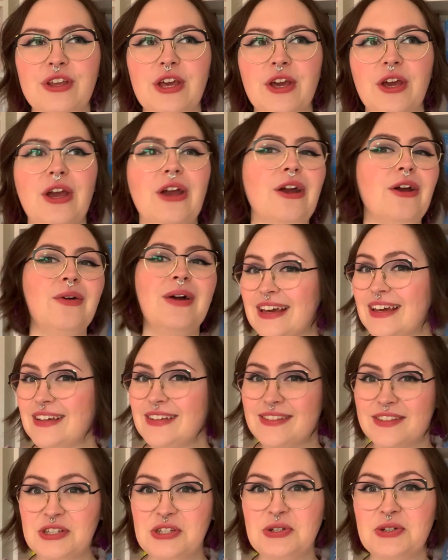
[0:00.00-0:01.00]
you. It
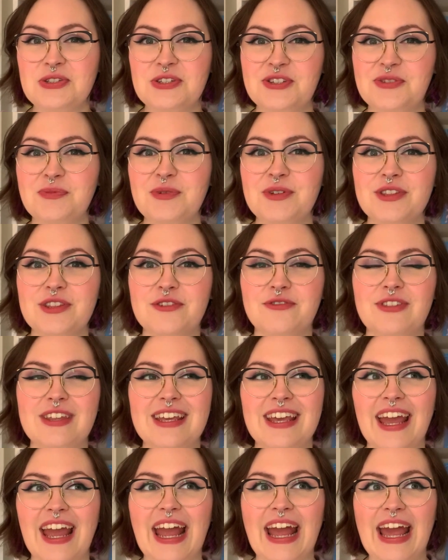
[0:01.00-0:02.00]
is the shortest month of the
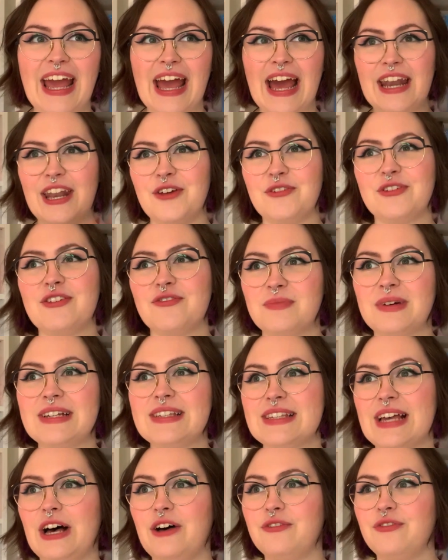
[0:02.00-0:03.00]
year and I've given
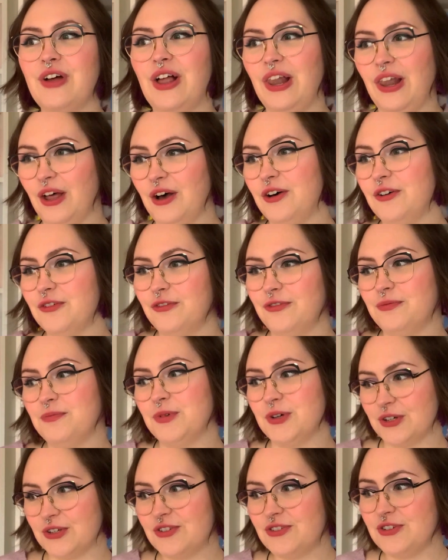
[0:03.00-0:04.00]
myself a lot of
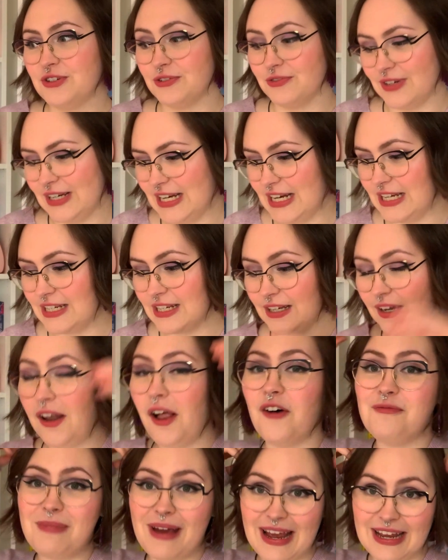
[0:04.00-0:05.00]
books to read and a lot
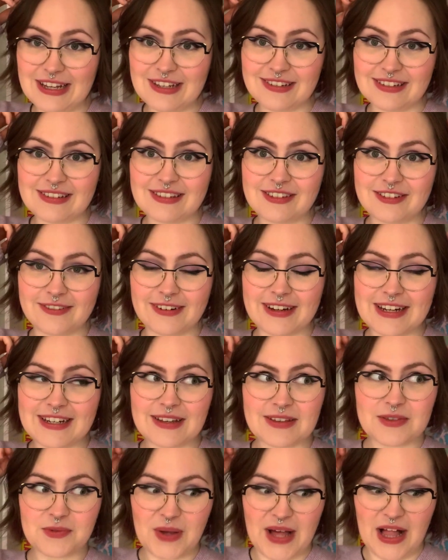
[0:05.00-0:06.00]
of pages to read
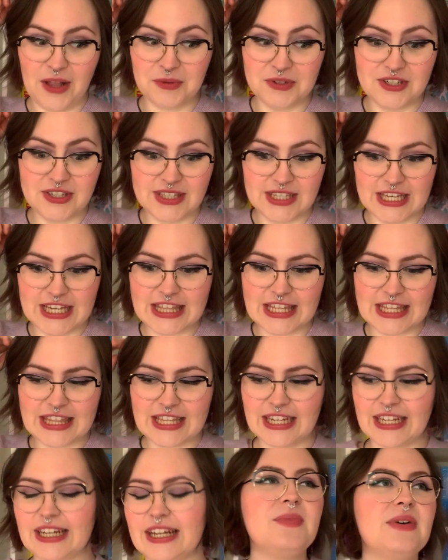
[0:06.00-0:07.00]
as well, which is the other thing.